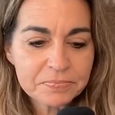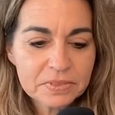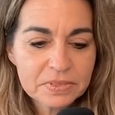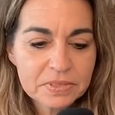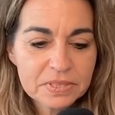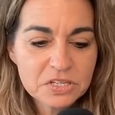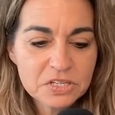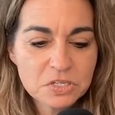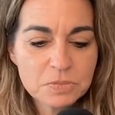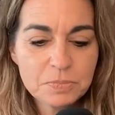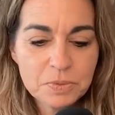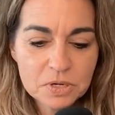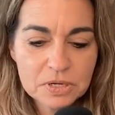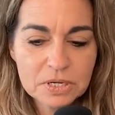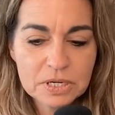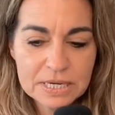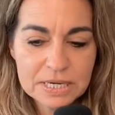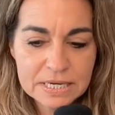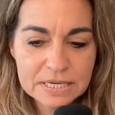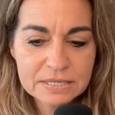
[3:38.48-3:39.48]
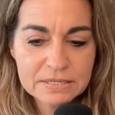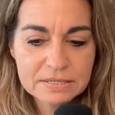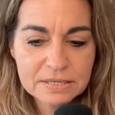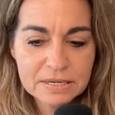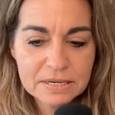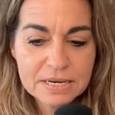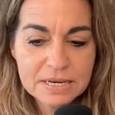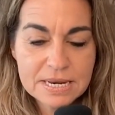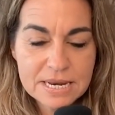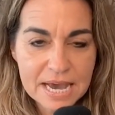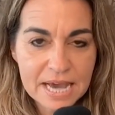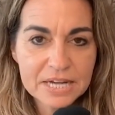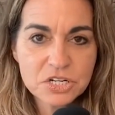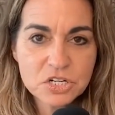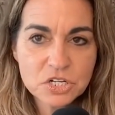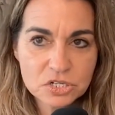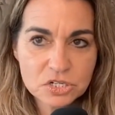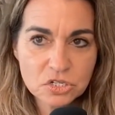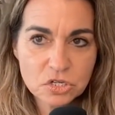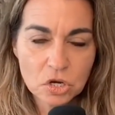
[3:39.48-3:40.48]
This book is not
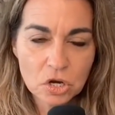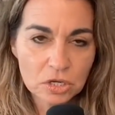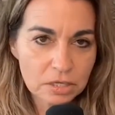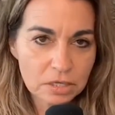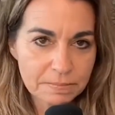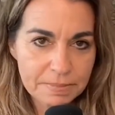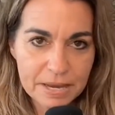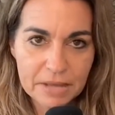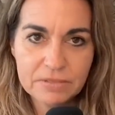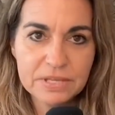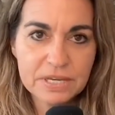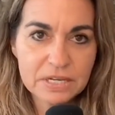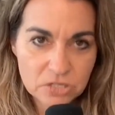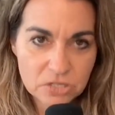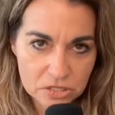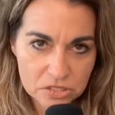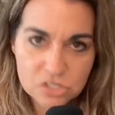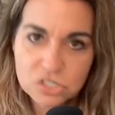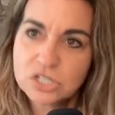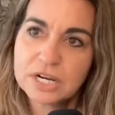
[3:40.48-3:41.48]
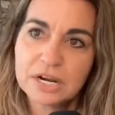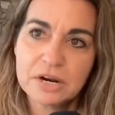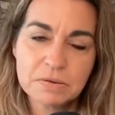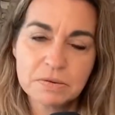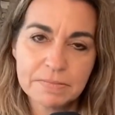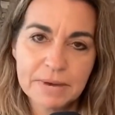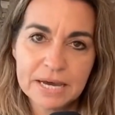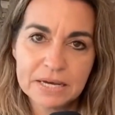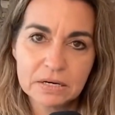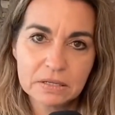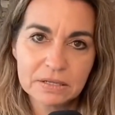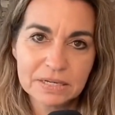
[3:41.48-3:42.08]
just all about the adult chair model,